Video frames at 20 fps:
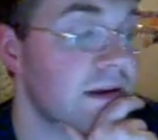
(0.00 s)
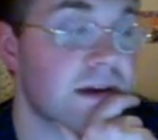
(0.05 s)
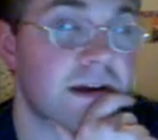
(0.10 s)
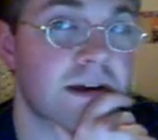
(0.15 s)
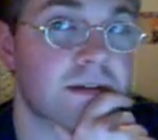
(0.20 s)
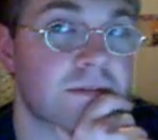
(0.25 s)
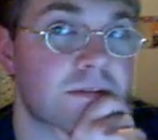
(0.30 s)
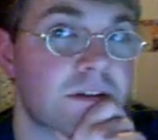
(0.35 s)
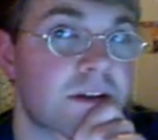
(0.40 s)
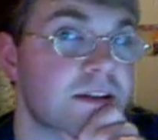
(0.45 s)
I
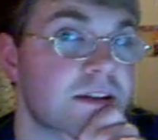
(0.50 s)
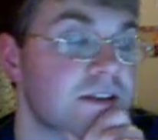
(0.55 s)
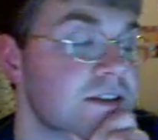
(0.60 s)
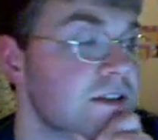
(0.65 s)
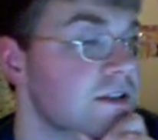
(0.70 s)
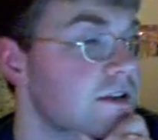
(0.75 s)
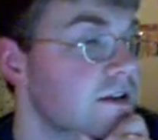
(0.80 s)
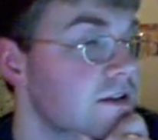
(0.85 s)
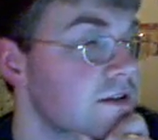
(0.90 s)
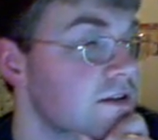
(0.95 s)
have a
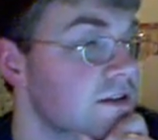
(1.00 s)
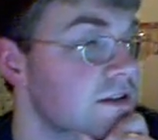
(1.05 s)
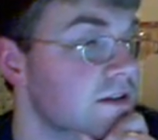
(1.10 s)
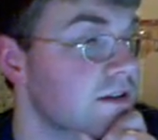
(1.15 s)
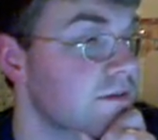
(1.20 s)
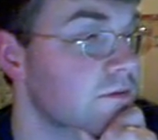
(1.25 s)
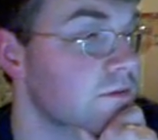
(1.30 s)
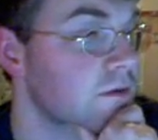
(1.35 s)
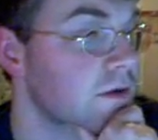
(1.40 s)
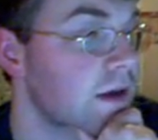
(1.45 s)

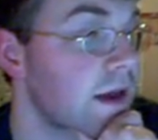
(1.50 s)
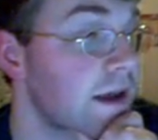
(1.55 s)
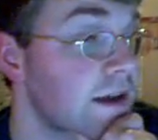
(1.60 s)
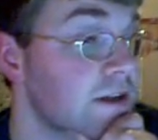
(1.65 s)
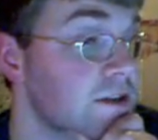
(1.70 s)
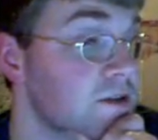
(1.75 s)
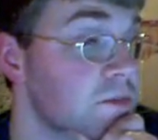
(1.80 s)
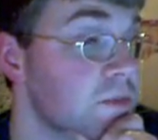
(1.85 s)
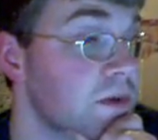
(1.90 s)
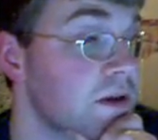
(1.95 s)
1997
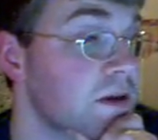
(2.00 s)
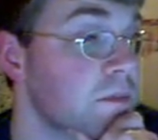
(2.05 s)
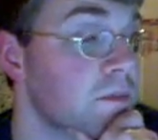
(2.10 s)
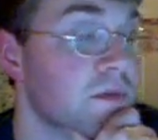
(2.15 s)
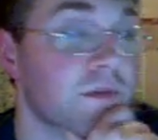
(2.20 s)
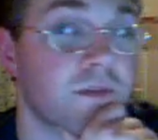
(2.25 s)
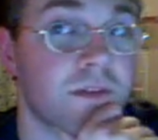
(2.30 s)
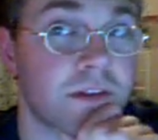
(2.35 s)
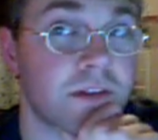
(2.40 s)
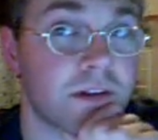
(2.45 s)
HP
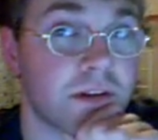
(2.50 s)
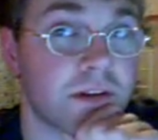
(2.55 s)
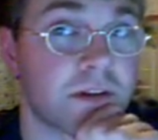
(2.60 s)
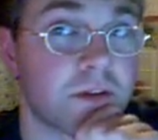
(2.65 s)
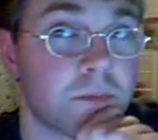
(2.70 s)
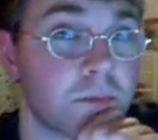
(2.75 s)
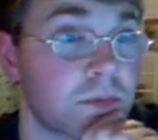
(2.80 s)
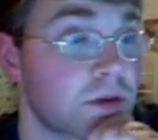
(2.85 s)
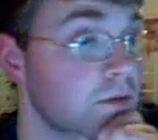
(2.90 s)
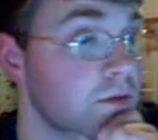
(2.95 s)
Pavilion
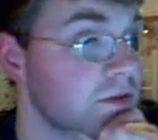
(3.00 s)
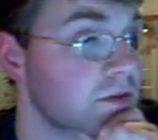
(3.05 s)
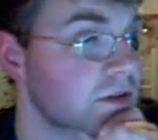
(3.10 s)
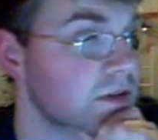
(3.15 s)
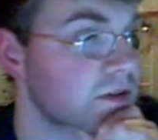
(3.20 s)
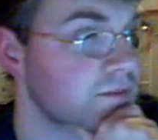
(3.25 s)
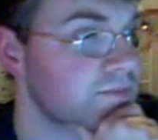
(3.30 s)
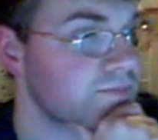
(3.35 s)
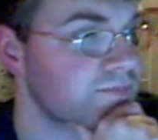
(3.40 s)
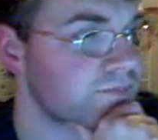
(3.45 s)
computer,